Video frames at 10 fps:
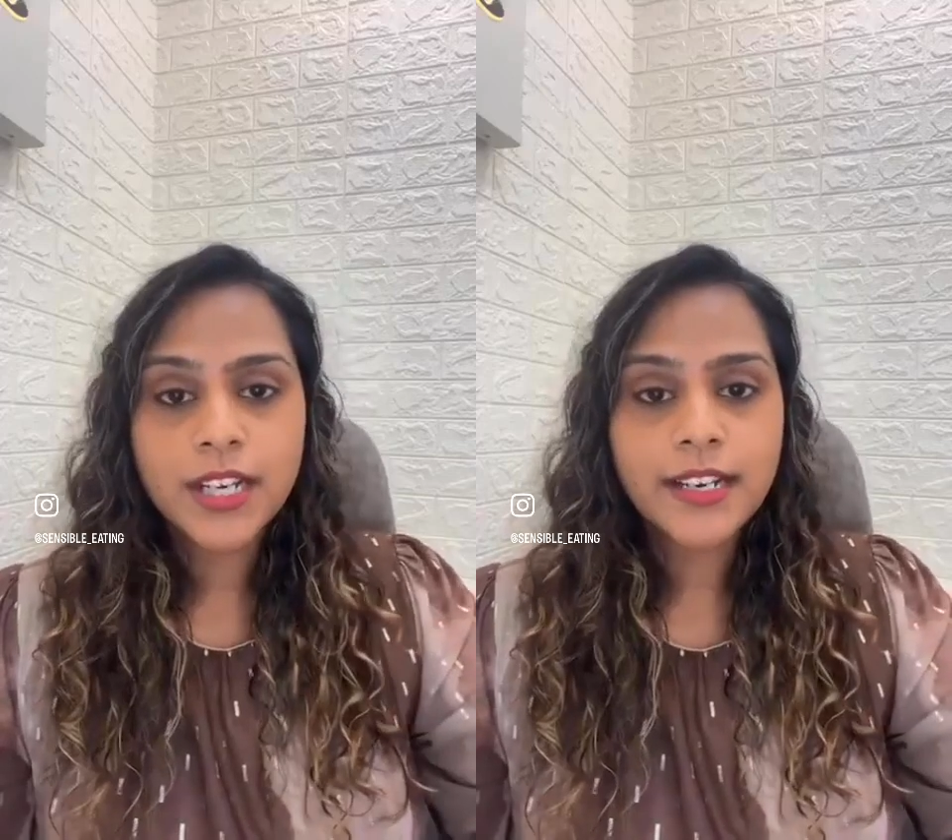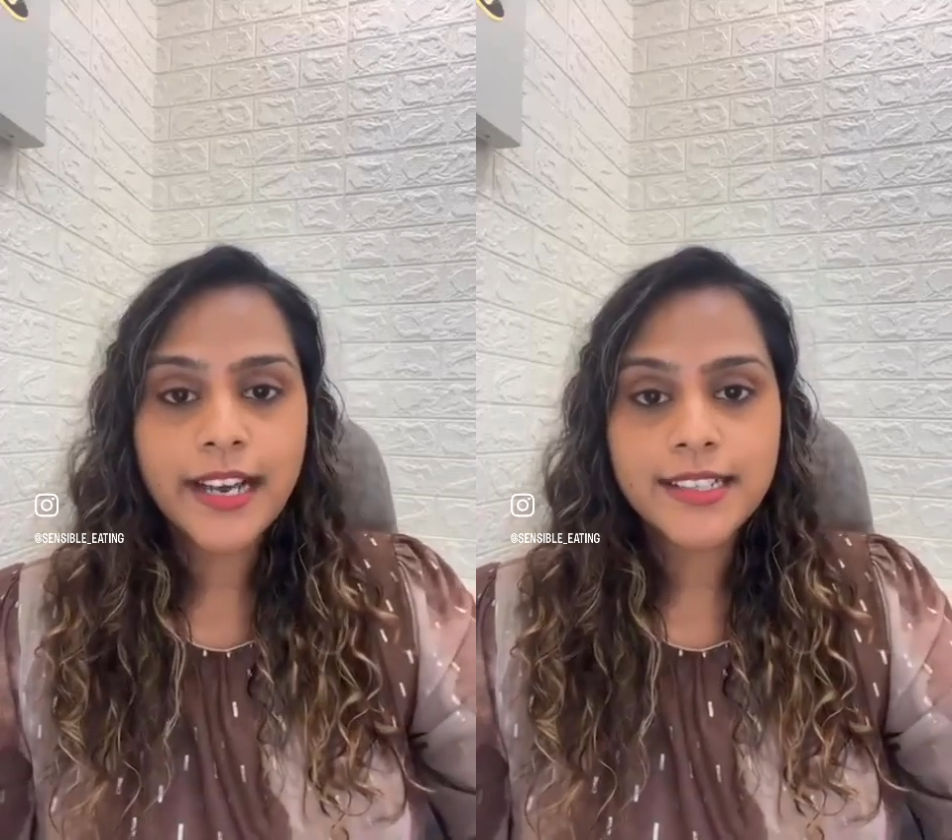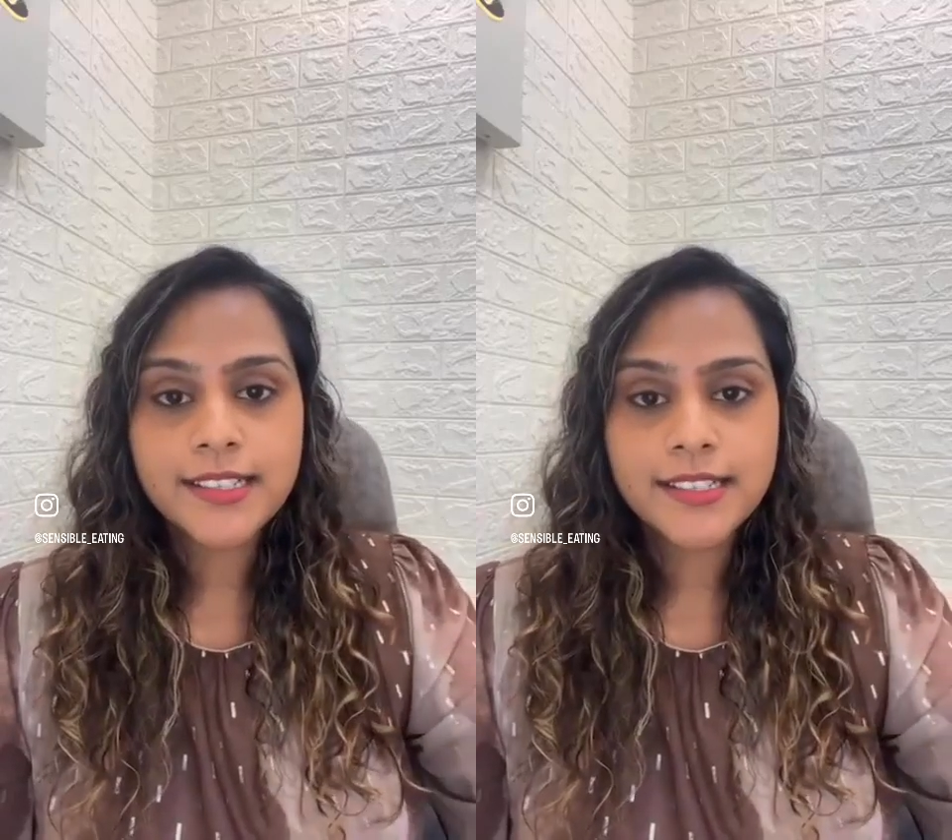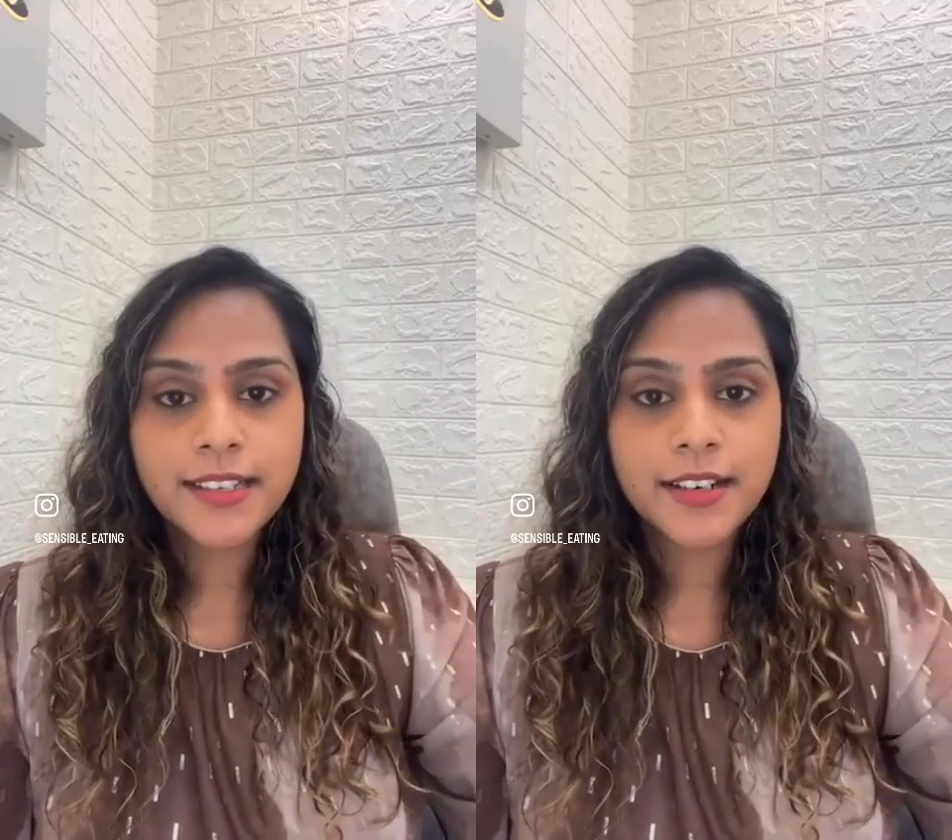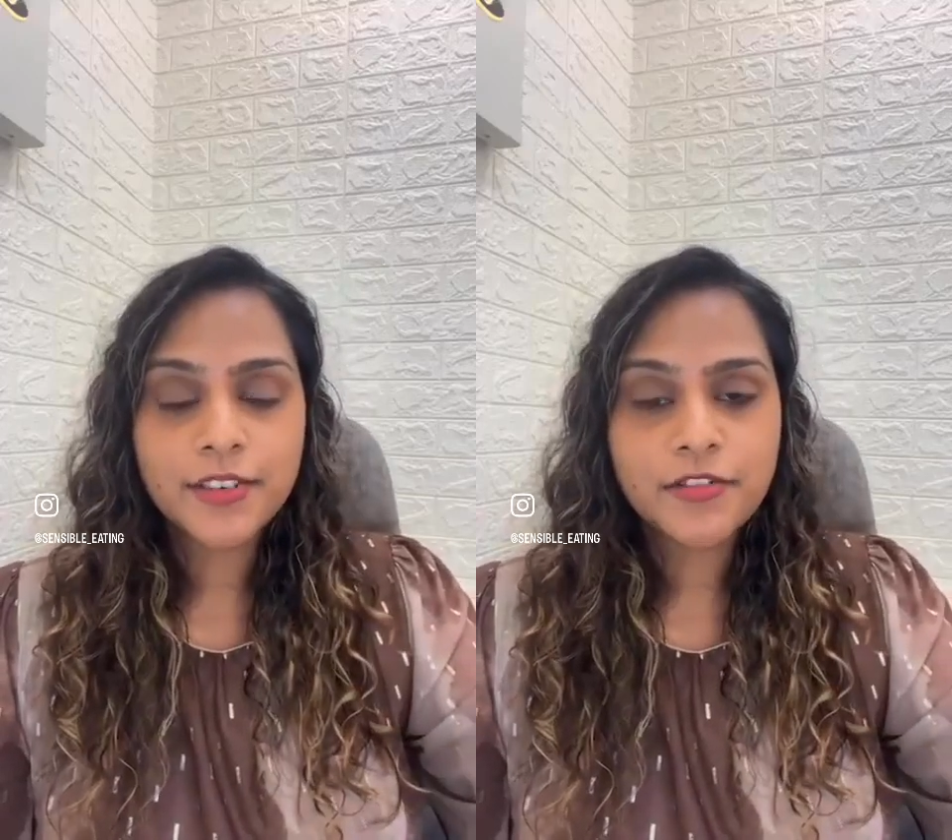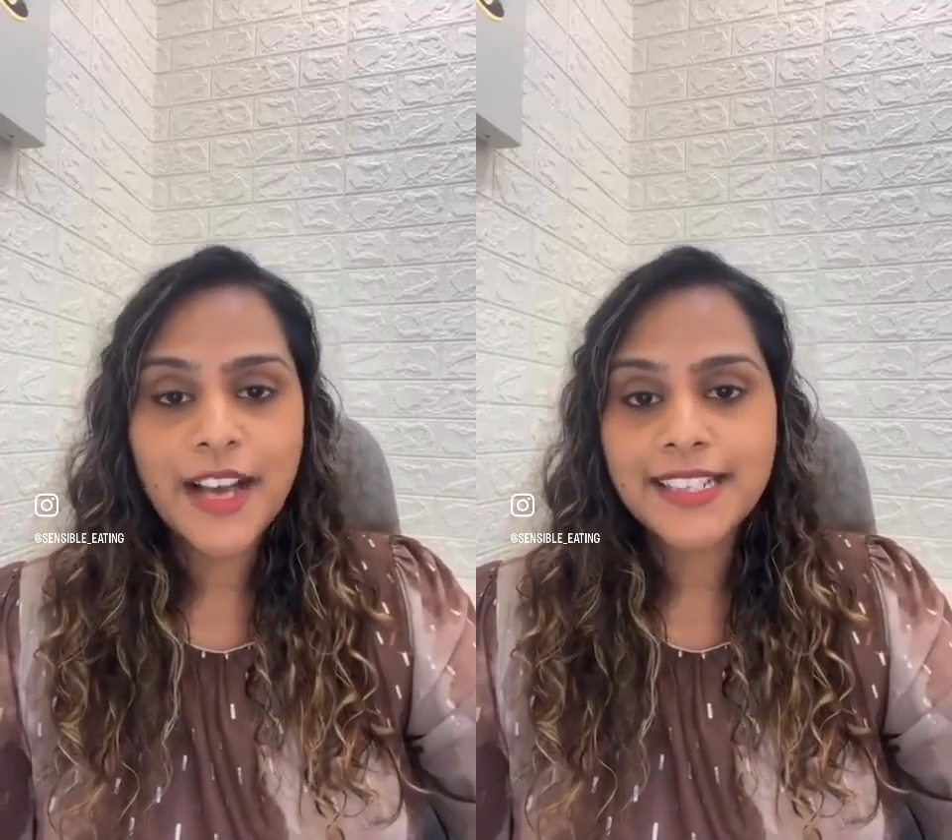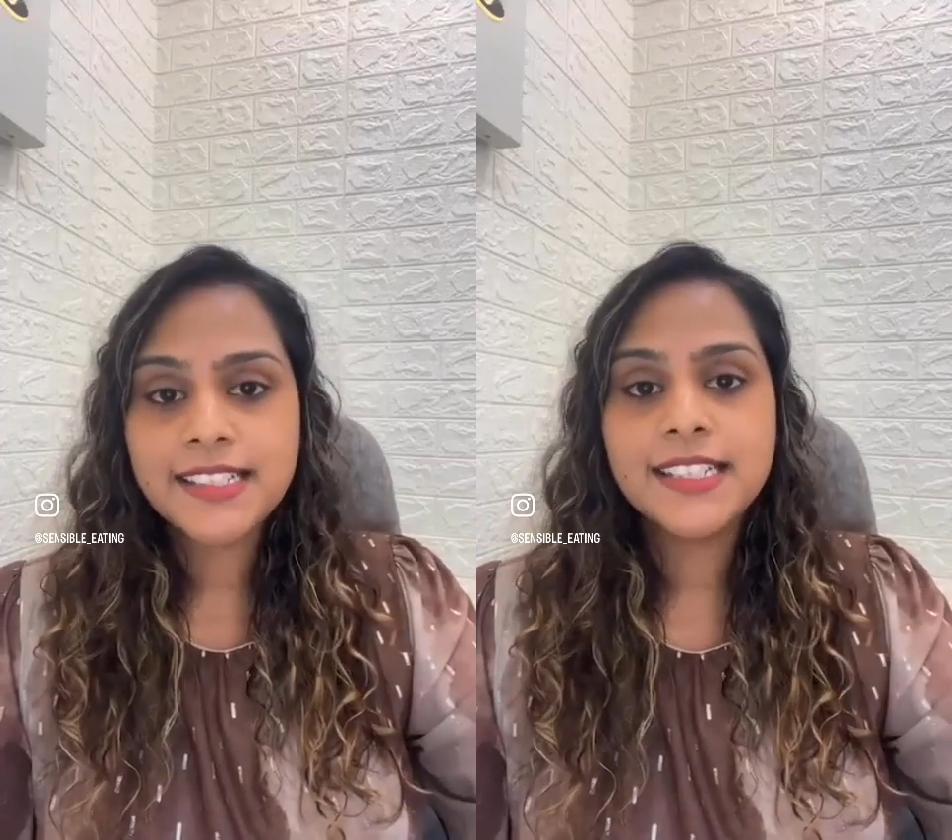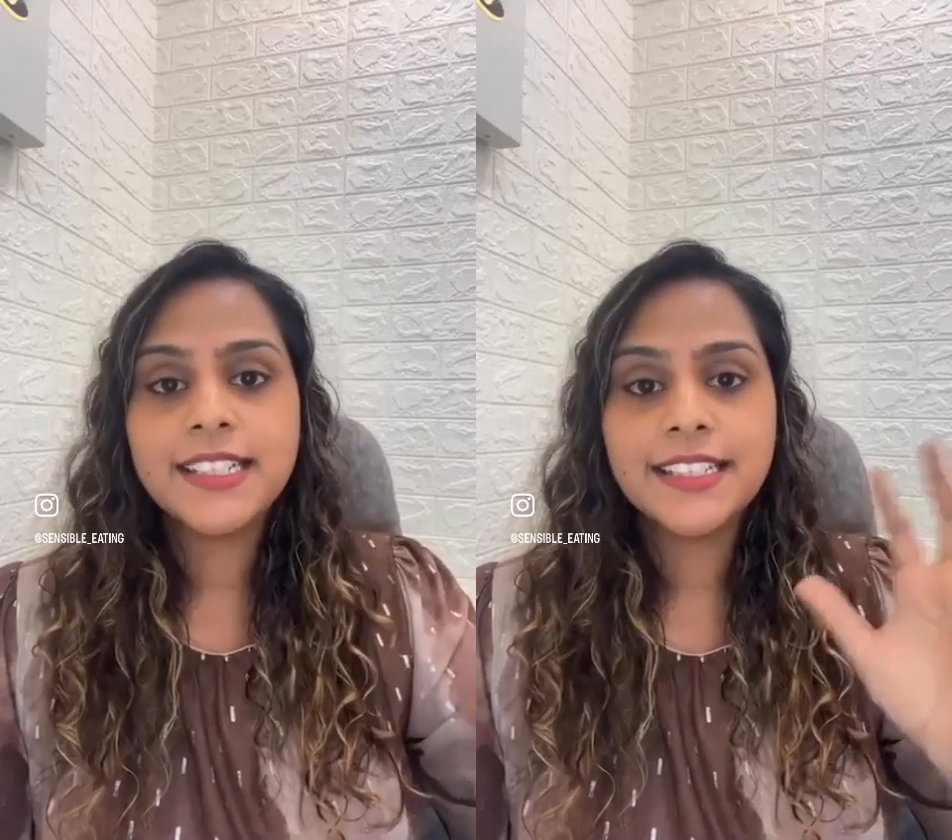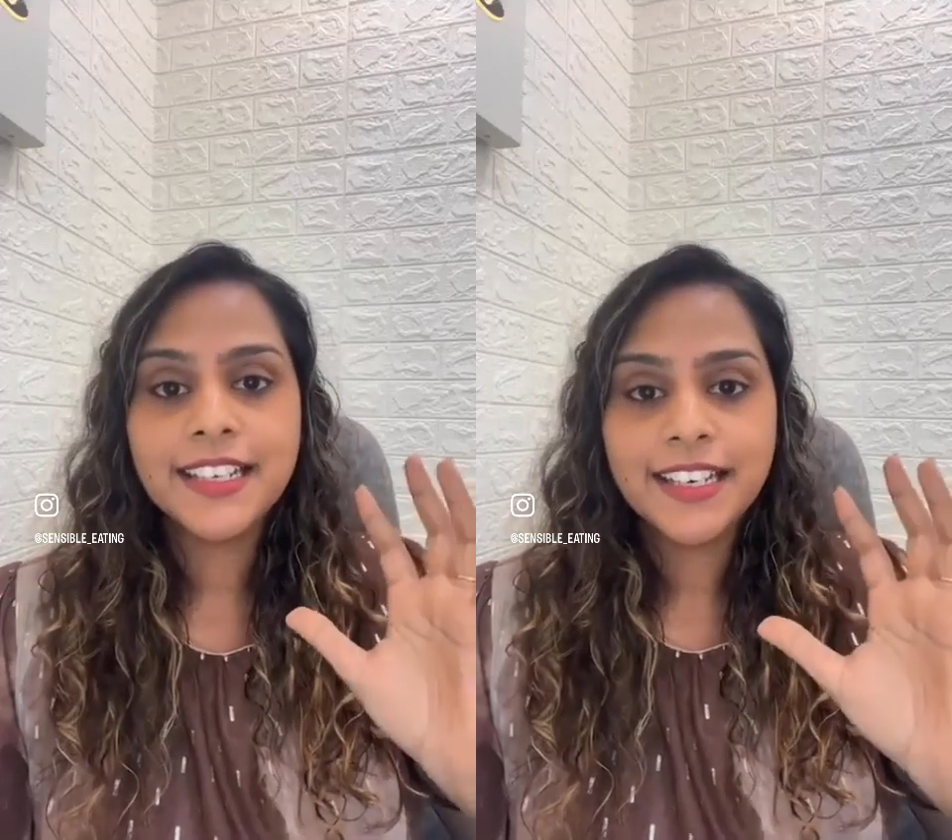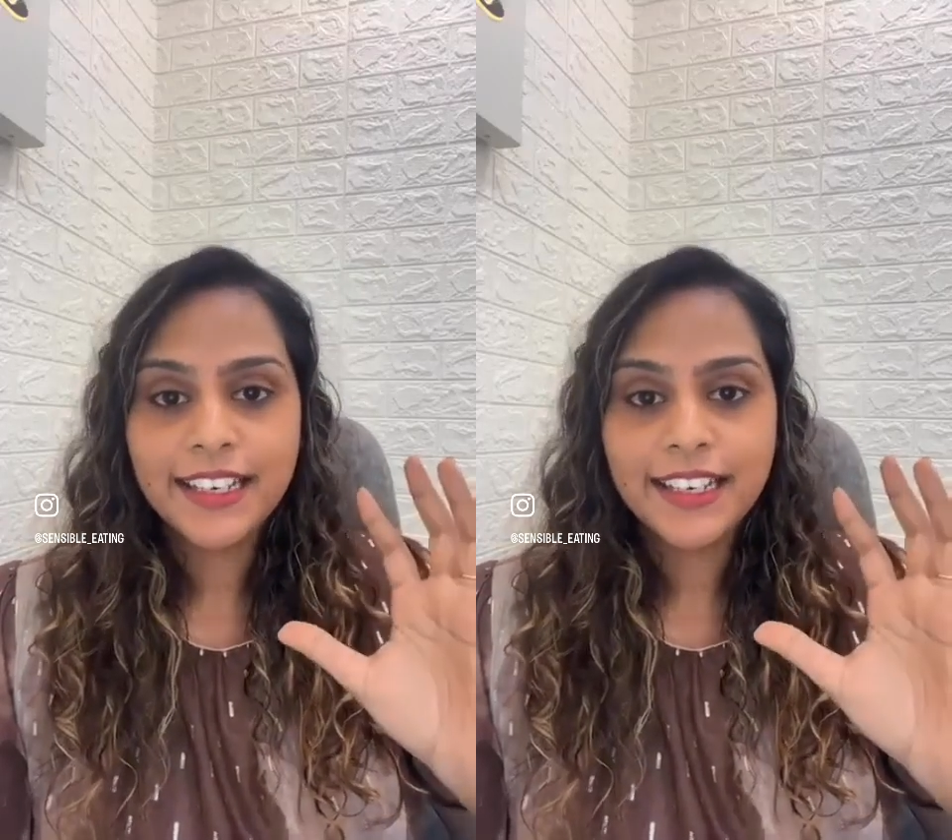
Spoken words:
nice fancy